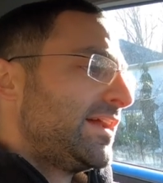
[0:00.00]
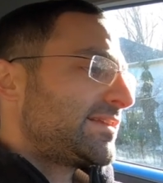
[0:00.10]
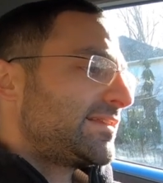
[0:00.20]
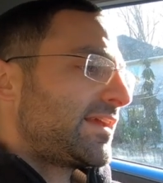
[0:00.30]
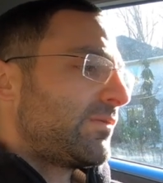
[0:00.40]

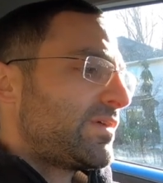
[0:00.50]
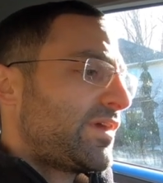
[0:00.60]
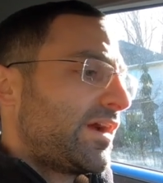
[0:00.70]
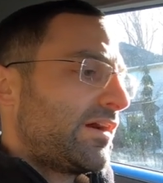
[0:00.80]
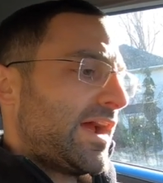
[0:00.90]
to deal with
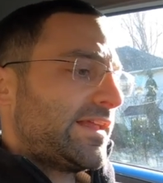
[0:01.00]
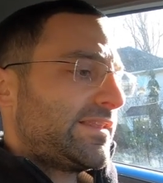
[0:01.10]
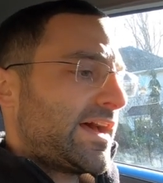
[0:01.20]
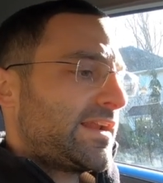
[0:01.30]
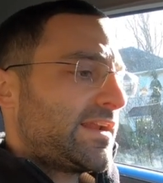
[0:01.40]
here,
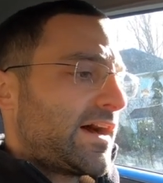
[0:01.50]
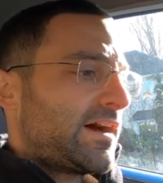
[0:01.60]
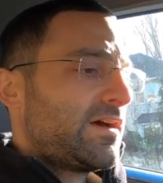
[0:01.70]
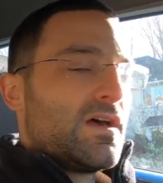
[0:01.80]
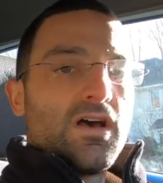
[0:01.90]
and
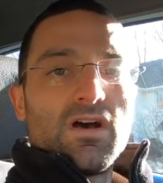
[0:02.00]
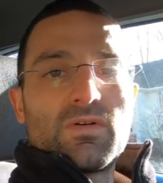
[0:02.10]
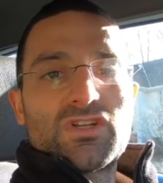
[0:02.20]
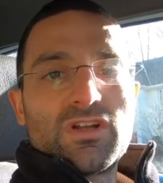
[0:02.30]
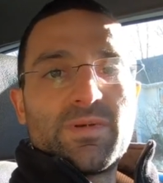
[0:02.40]
then
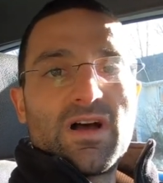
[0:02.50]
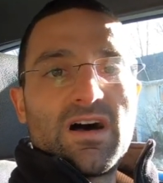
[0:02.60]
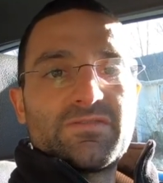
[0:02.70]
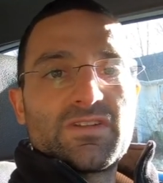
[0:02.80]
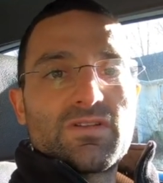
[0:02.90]
we should be
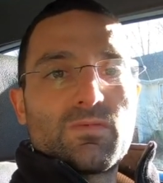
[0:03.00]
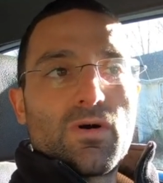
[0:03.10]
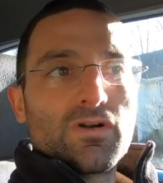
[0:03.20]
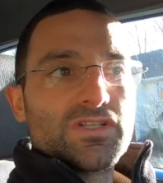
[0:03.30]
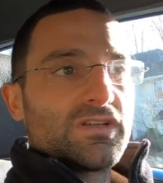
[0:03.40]
off to the
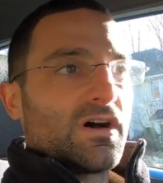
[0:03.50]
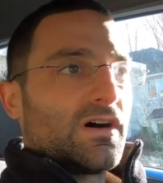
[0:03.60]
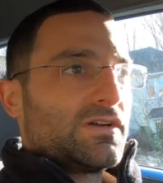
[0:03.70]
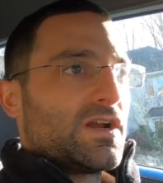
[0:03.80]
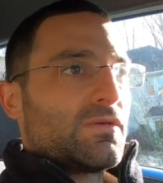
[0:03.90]
horse.
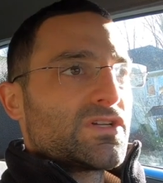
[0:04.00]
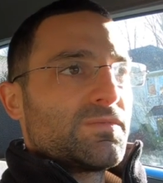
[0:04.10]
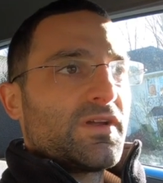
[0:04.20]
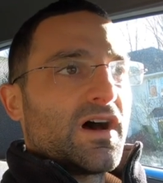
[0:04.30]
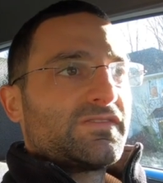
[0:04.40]
We
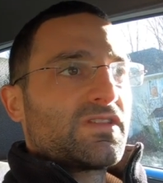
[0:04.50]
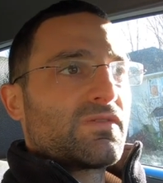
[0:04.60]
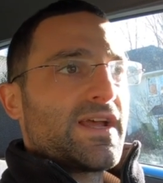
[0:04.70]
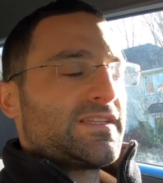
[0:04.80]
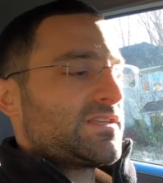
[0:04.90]
should be off to the
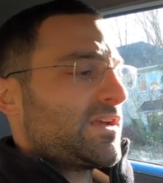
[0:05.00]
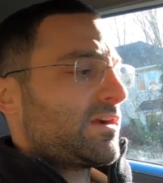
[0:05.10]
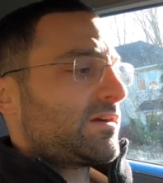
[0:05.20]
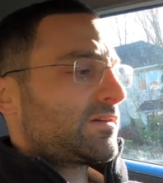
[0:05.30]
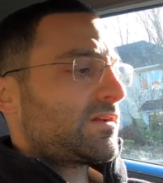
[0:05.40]
races
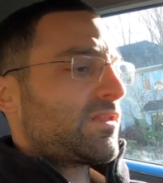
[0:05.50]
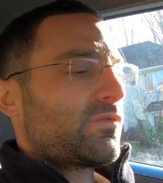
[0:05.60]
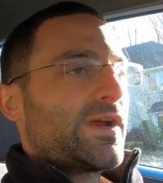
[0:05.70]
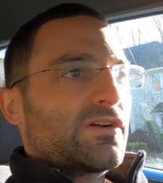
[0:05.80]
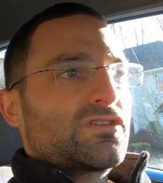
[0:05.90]
here. Another
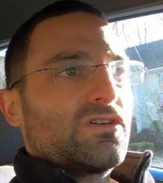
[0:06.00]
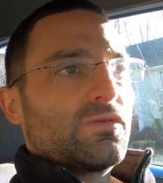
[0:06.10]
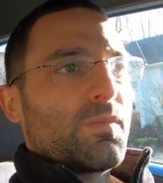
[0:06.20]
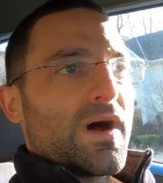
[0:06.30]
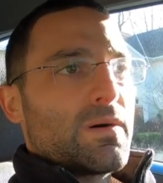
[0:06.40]
week or two,
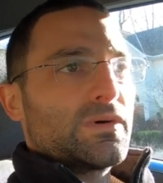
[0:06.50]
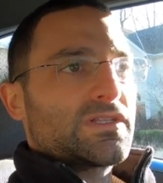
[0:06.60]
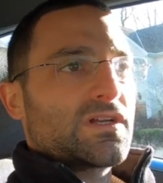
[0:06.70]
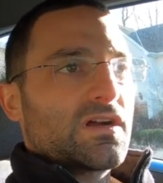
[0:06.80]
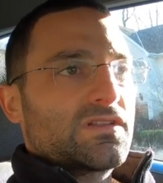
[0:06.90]
we'll probably
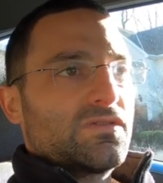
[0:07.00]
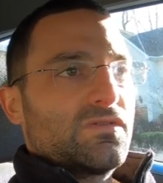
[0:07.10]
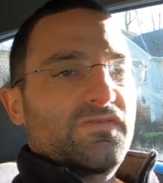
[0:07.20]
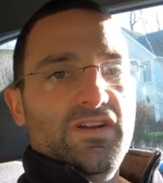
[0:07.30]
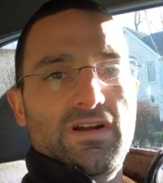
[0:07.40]
start
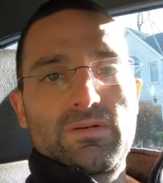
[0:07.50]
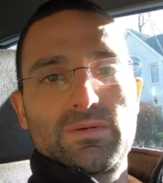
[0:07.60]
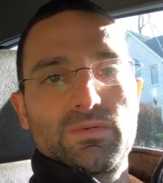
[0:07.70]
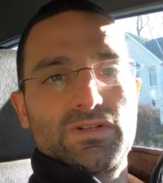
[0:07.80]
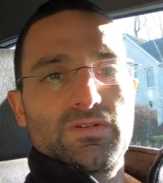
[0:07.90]
to figure out
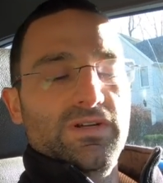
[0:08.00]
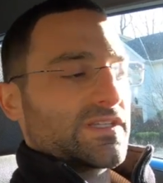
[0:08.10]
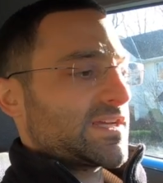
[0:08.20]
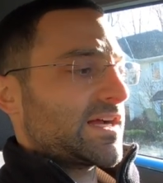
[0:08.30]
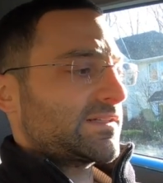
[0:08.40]
what we're doing
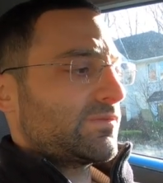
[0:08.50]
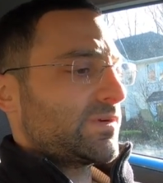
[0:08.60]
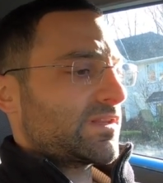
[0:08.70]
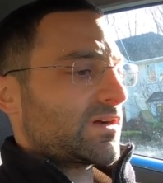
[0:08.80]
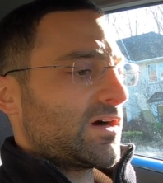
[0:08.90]
exactly
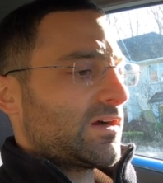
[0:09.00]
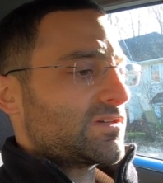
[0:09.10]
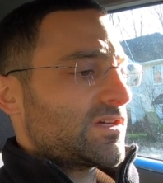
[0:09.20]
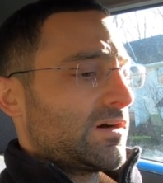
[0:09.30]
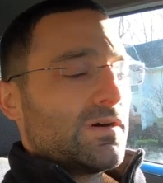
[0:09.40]
with the car.
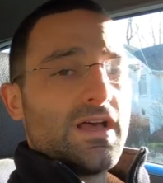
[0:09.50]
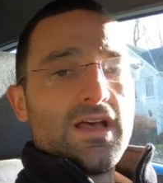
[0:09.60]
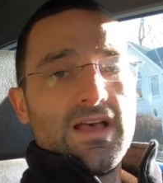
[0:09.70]
So